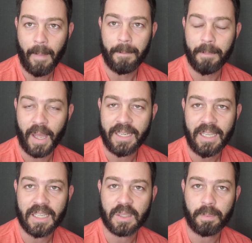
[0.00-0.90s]

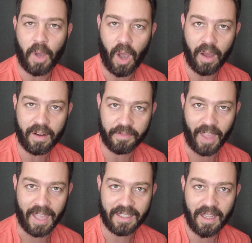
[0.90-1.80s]
Money is part of
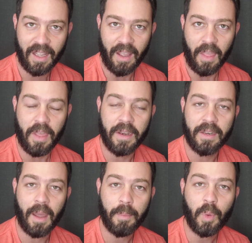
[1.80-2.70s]
that. The
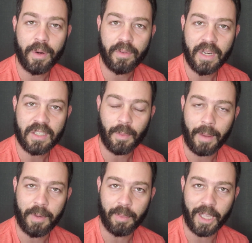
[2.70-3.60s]
number one reason
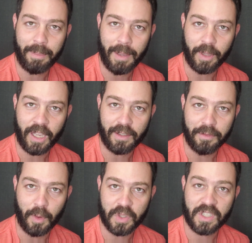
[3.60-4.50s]
why people get
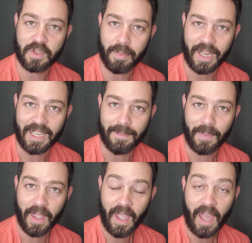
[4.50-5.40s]
divorced is money.
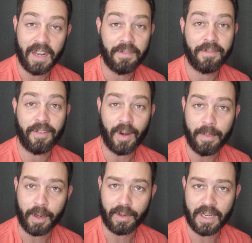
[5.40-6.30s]
And a
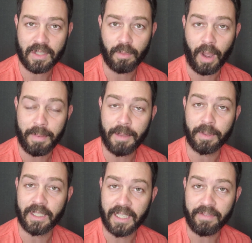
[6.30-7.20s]
very big reason why
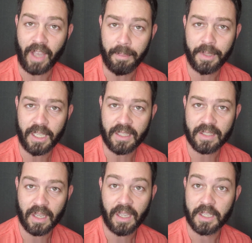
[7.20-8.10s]
people leave
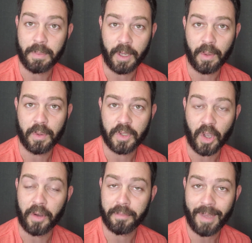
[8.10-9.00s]
companies is because
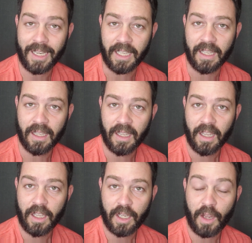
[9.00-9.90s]
of money.
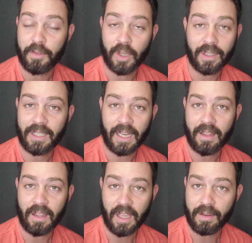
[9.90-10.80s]
If you're not
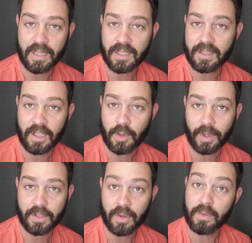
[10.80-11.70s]
getting the increases that you
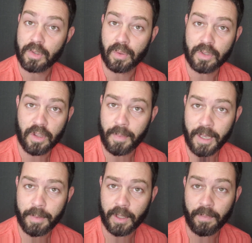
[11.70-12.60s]
want to, talk to the
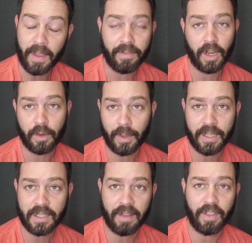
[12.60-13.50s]
people. If they're not
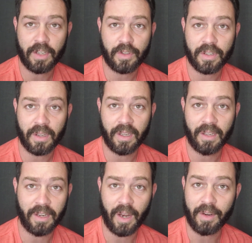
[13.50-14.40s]
willing to give the
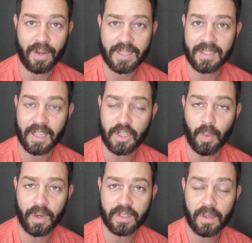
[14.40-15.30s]
increases that
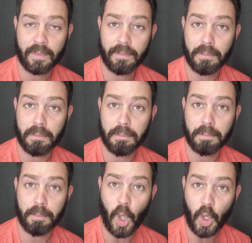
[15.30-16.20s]
you want,
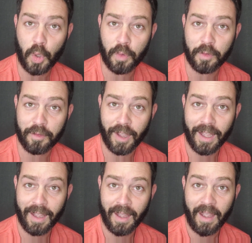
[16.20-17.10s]
move.
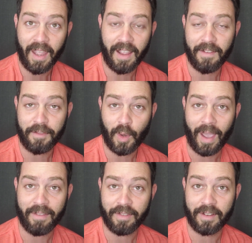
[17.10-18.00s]
If you
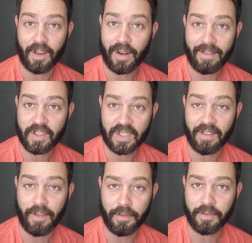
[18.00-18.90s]
don't have this,
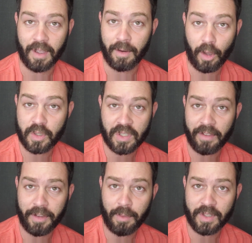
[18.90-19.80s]
if you've locked
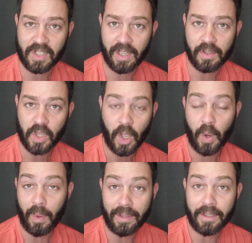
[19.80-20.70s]
yourself in with skills,
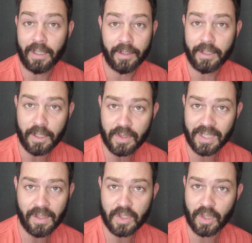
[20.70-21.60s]
well, learn new
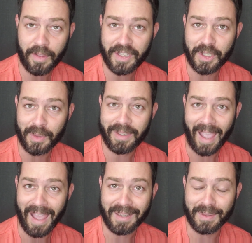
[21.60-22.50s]
skills so that you
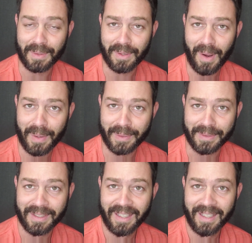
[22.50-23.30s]
can grow.